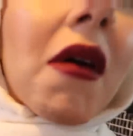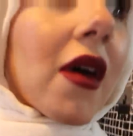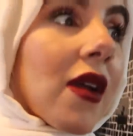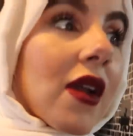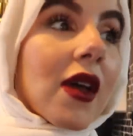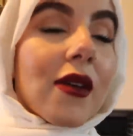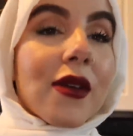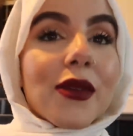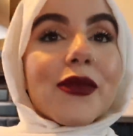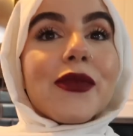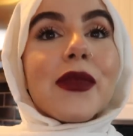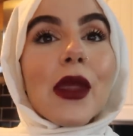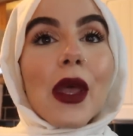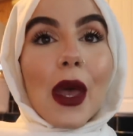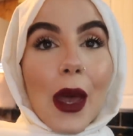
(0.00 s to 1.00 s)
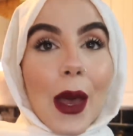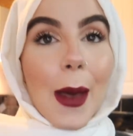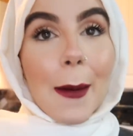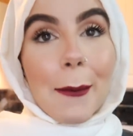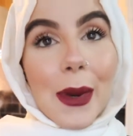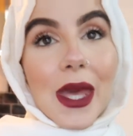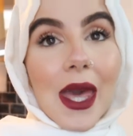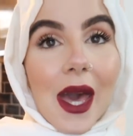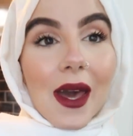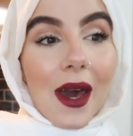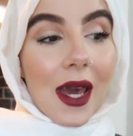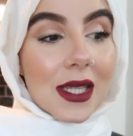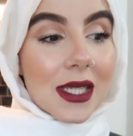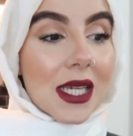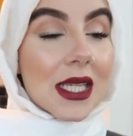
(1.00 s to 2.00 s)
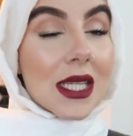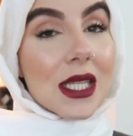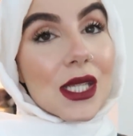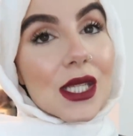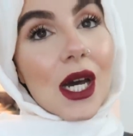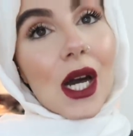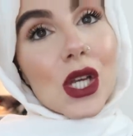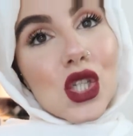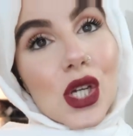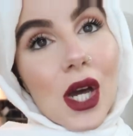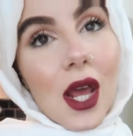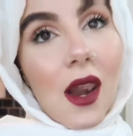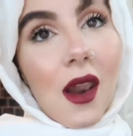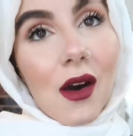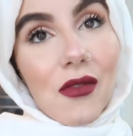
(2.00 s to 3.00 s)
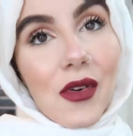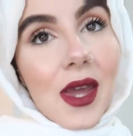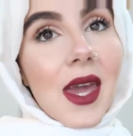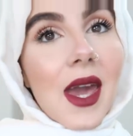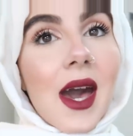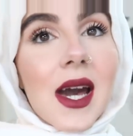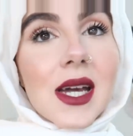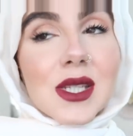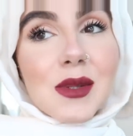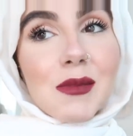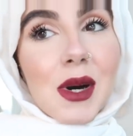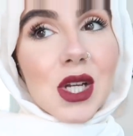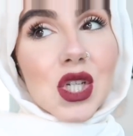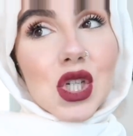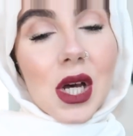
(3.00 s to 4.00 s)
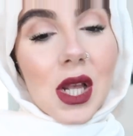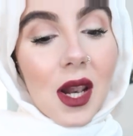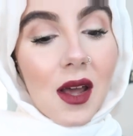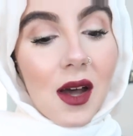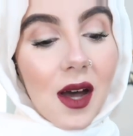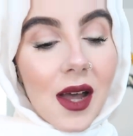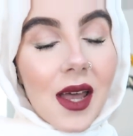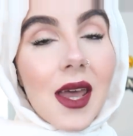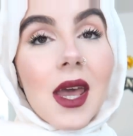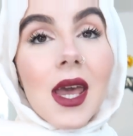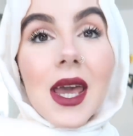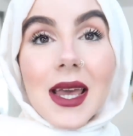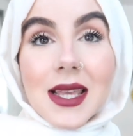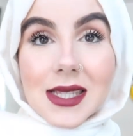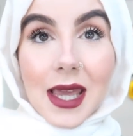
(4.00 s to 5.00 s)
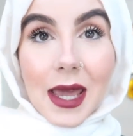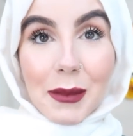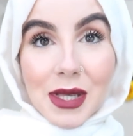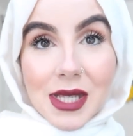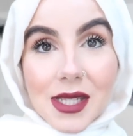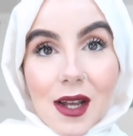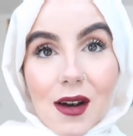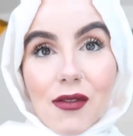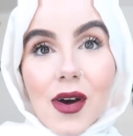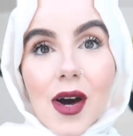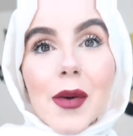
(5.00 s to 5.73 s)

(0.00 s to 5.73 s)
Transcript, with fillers: I don't know. But yeah, guys, he's such a loving cat, mashallah. His name is Silver.